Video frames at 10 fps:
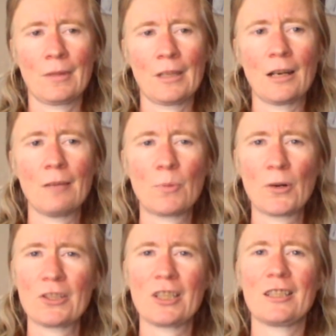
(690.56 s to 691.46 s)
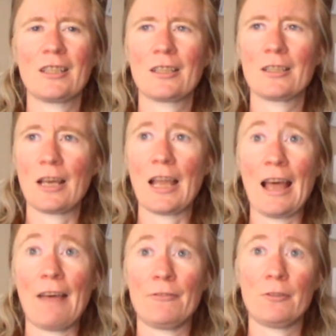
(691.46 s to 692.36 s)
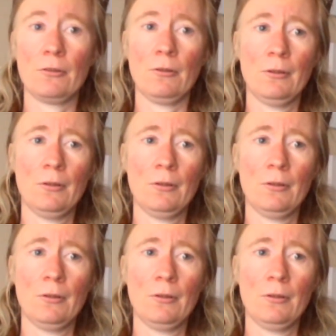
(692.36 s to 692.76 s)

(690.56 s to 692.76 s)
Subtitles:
And I'm protesting because I have to.